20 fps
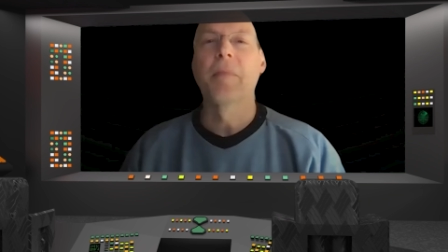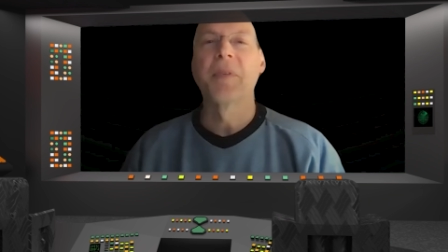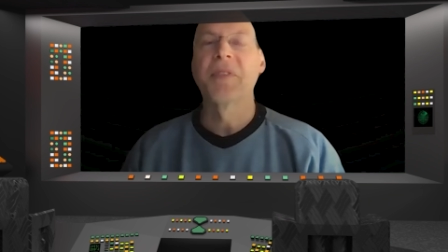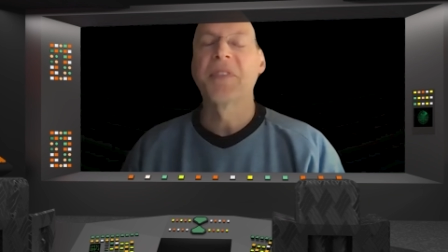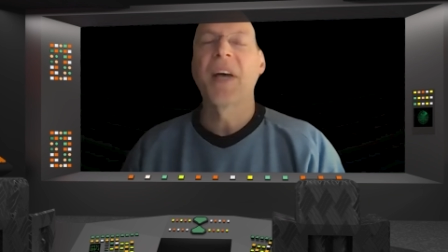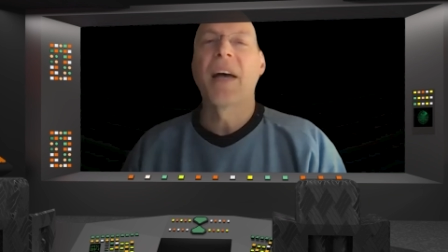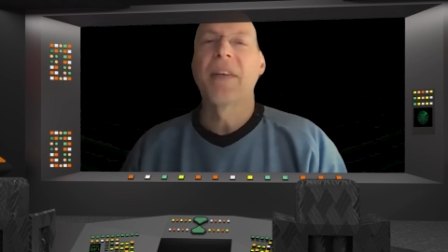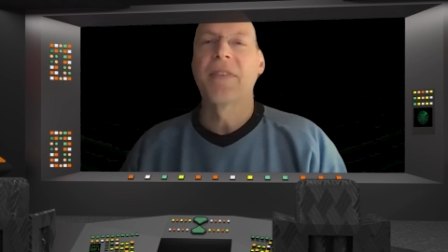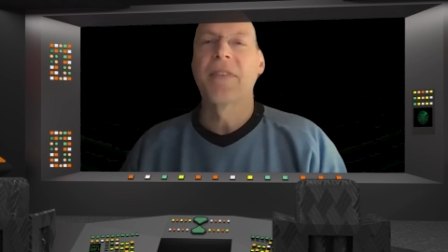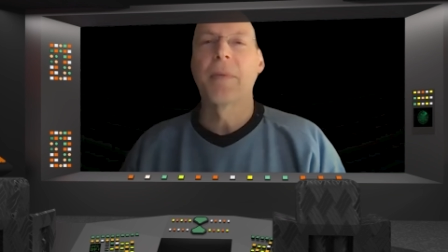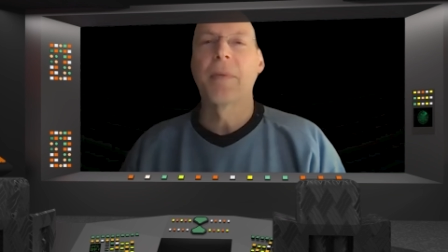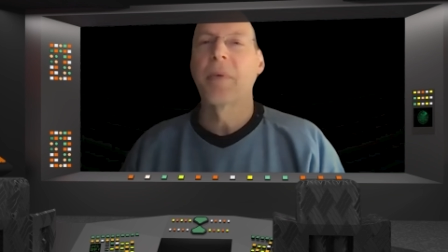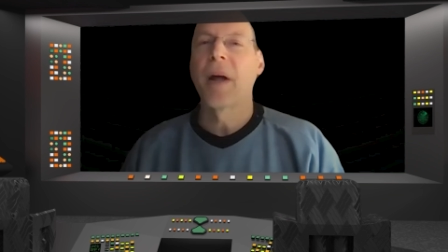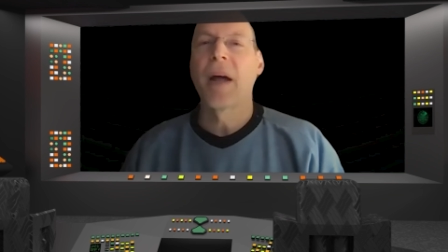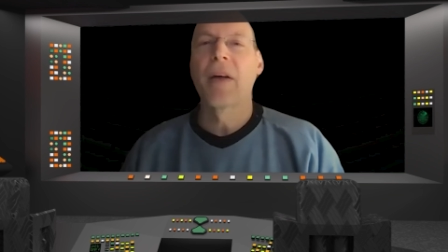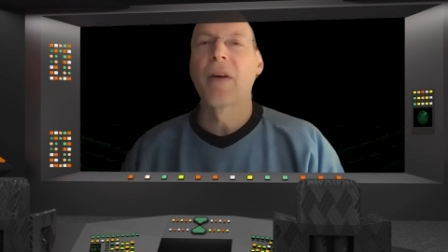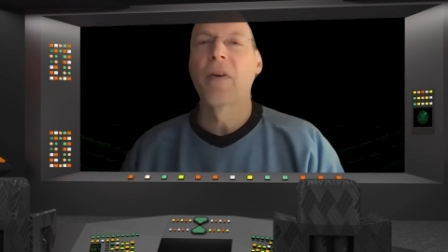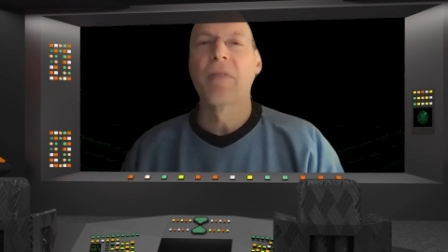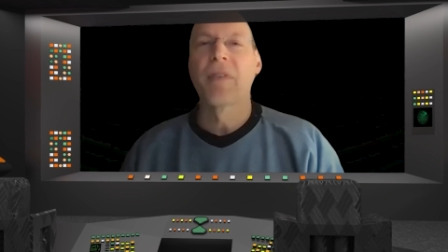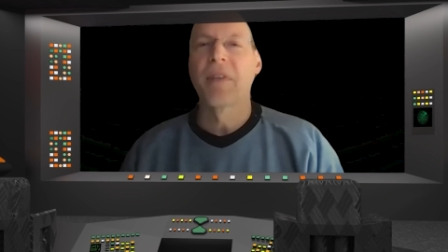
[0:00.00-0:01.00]
besides, they're
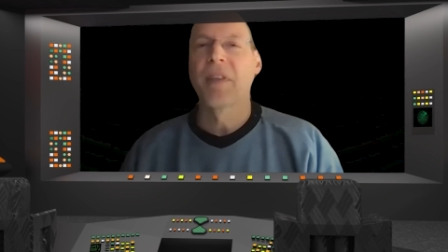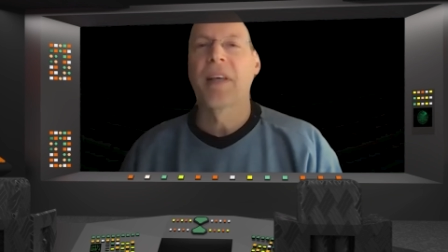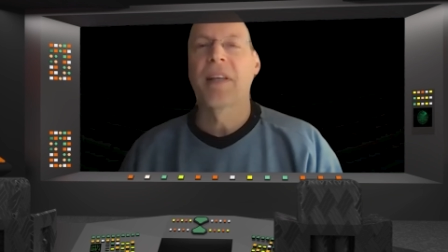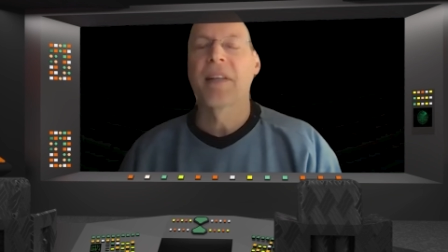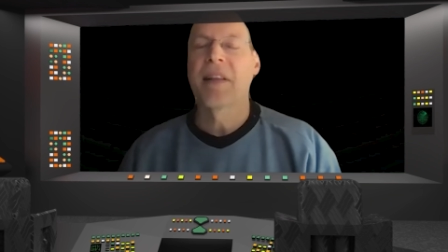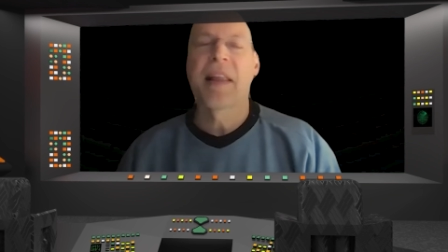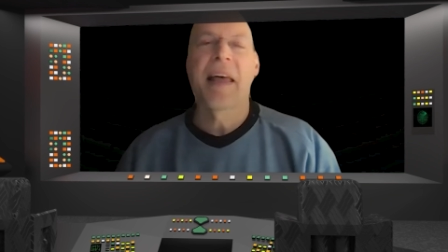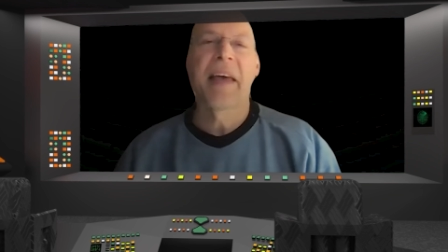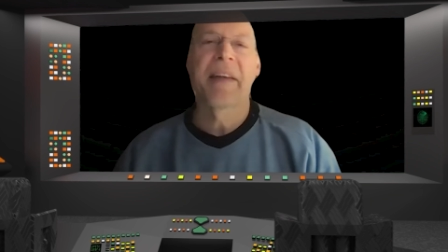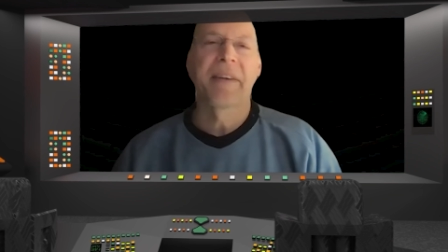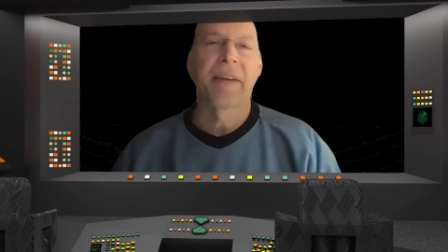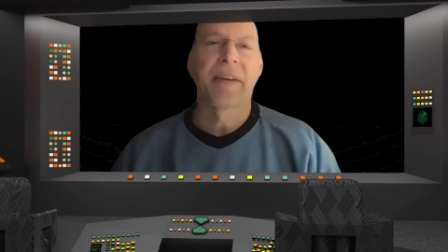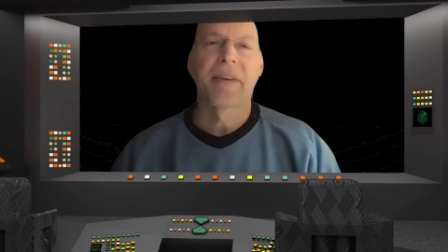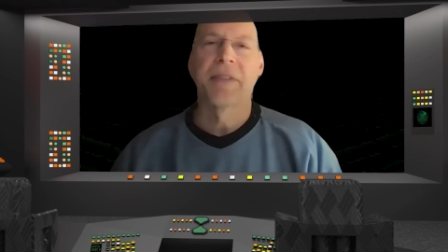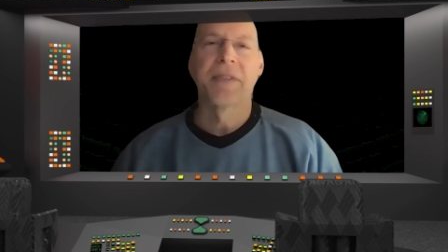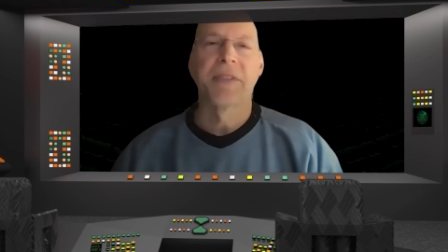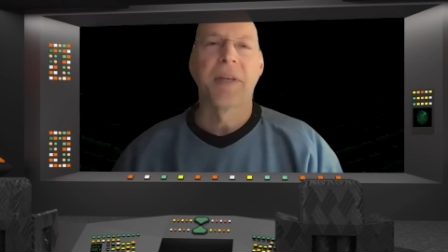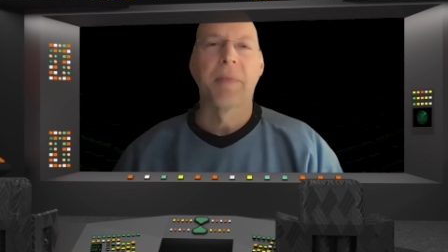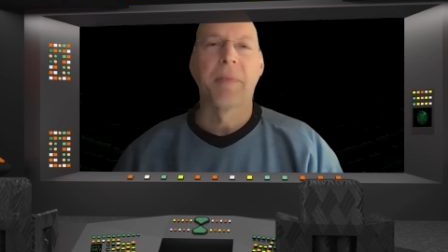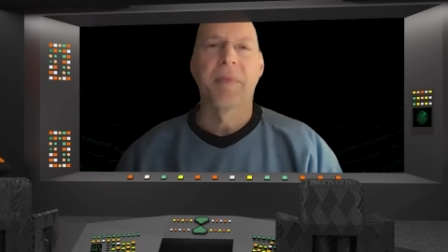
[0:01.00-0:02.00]
probably over the Atlantic
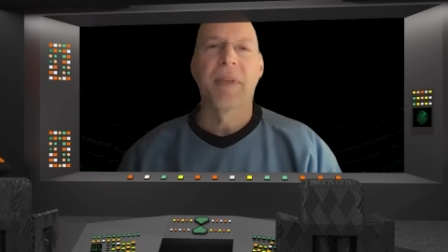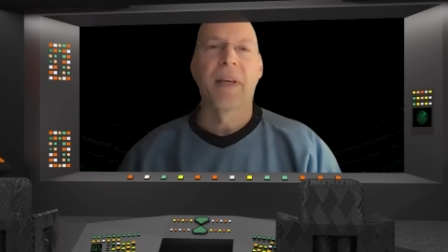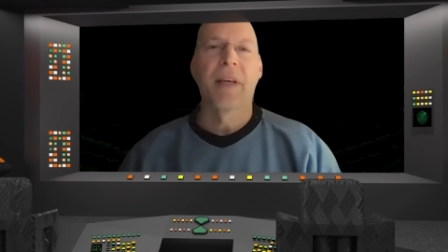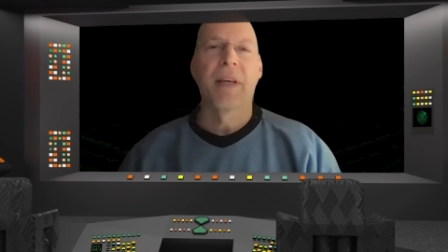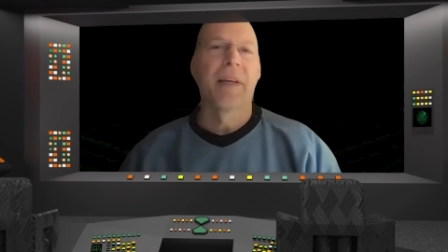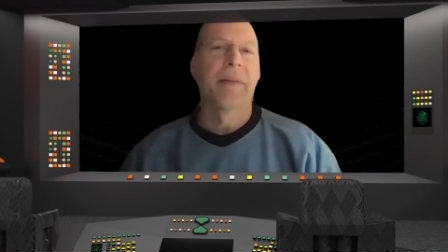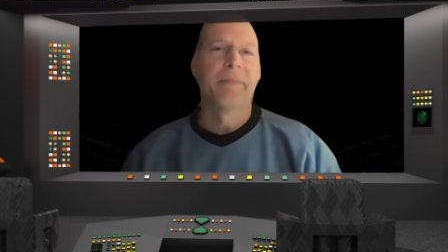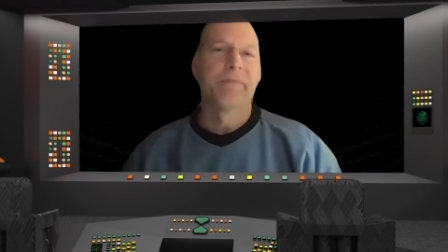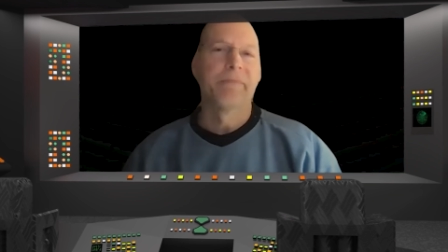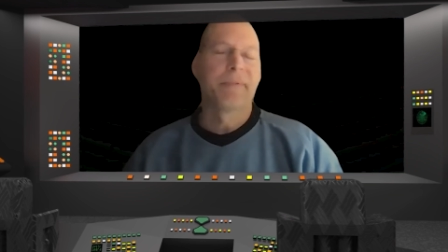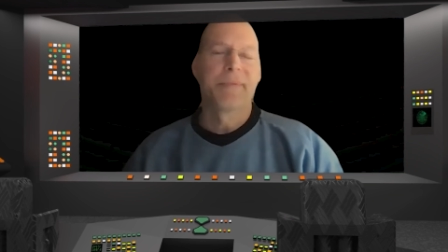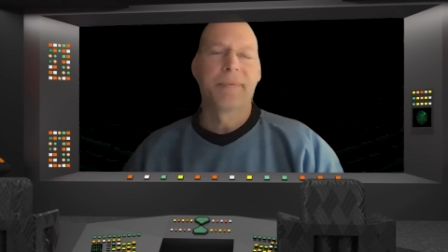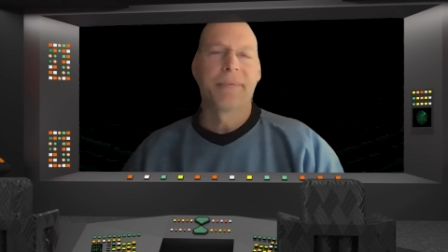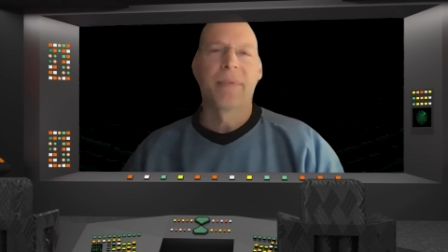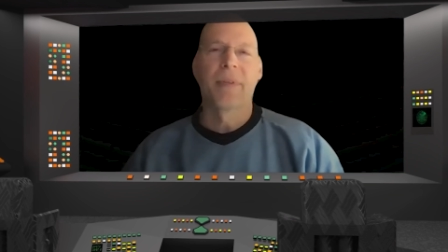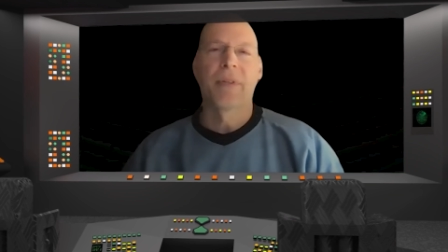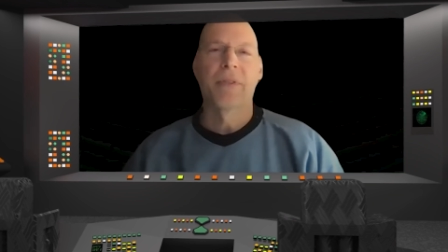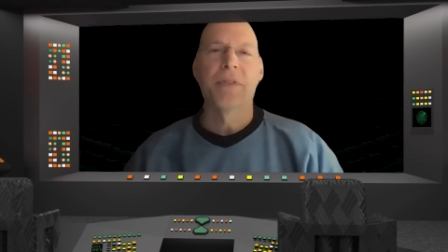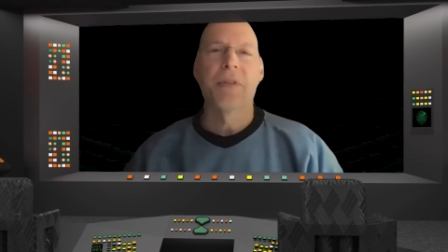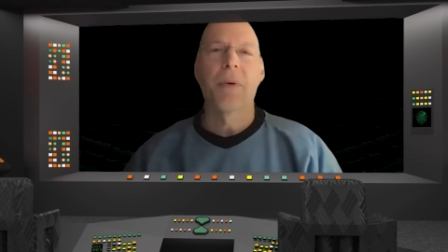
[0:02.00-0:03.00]
or something, and
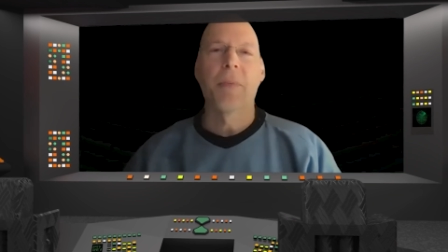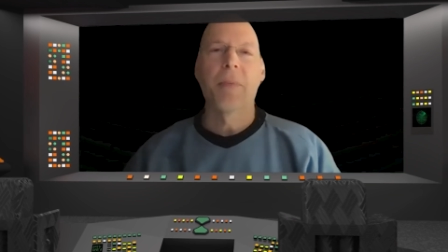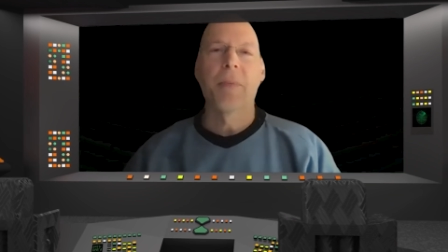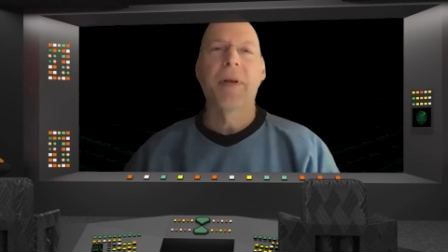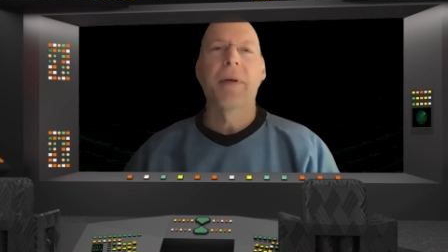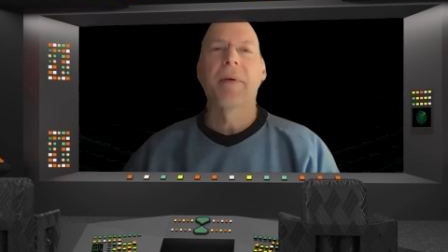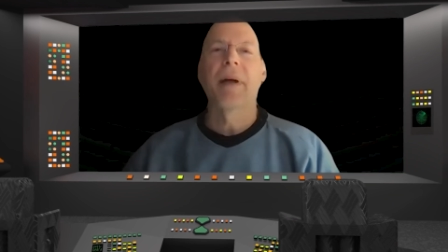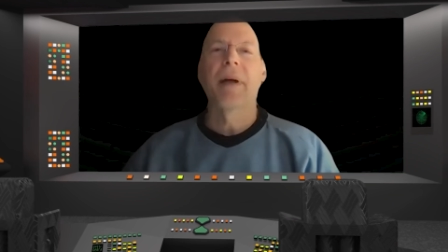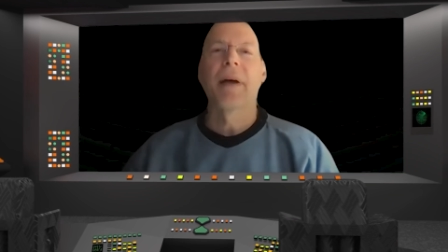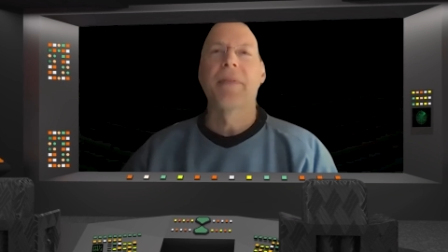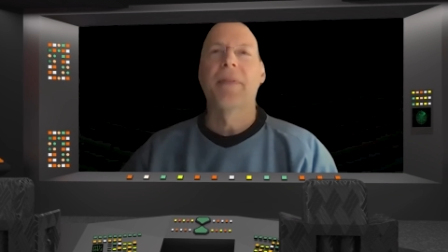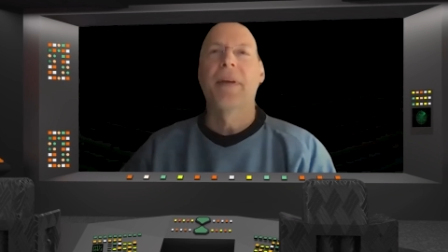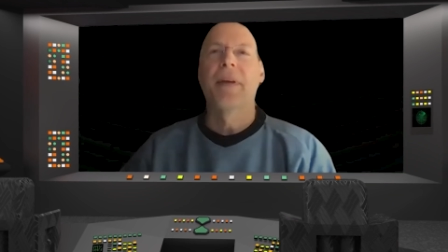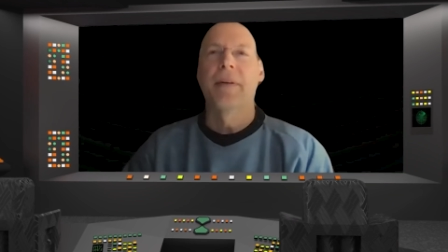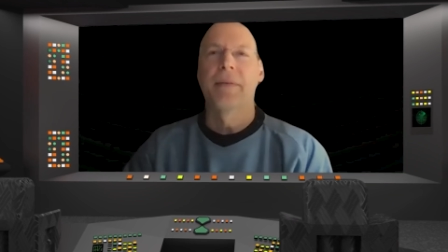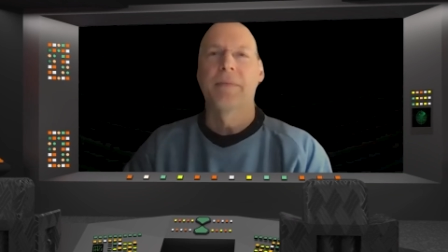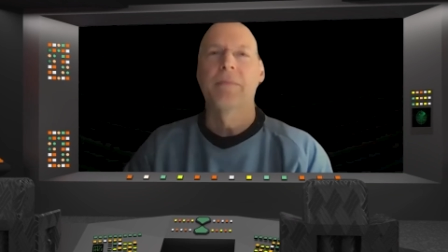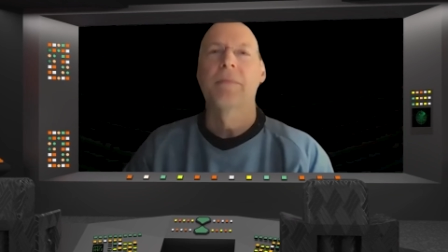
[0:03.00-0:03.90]
there's nobody around there.